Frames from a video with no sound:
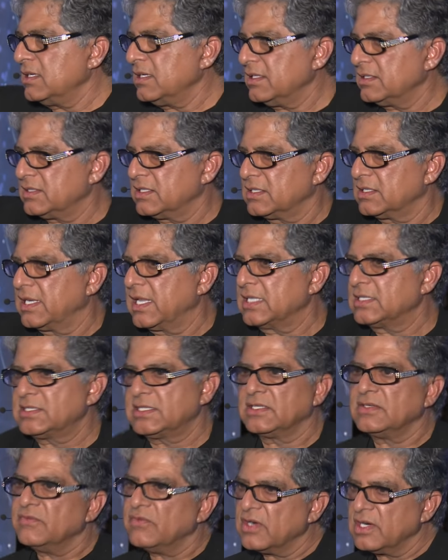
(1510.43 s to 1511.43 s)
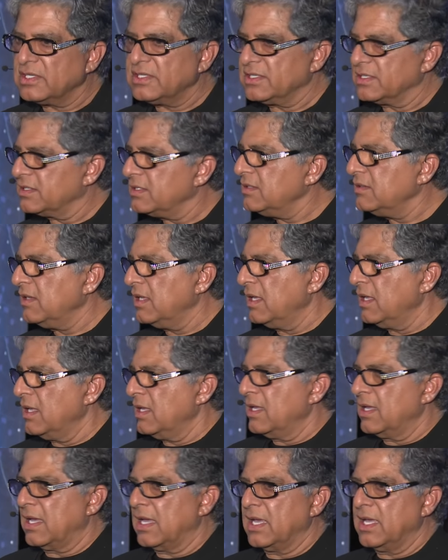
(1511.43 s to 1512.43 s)
it gets inverted,
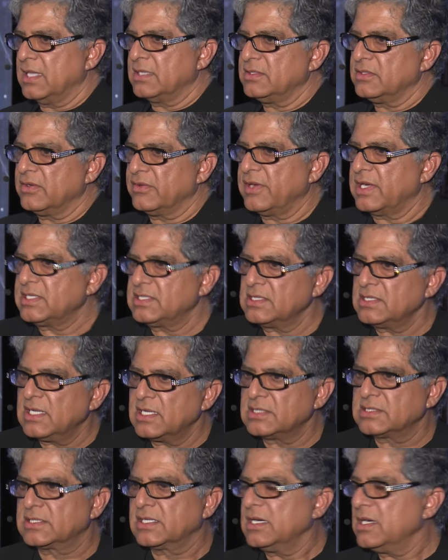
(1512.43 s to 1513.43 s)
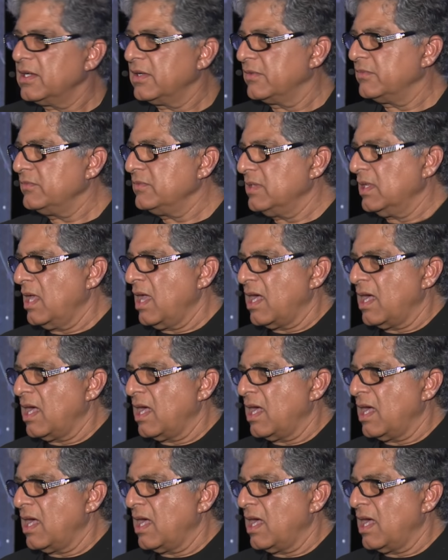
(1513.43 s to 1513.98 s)
and your retina is curved.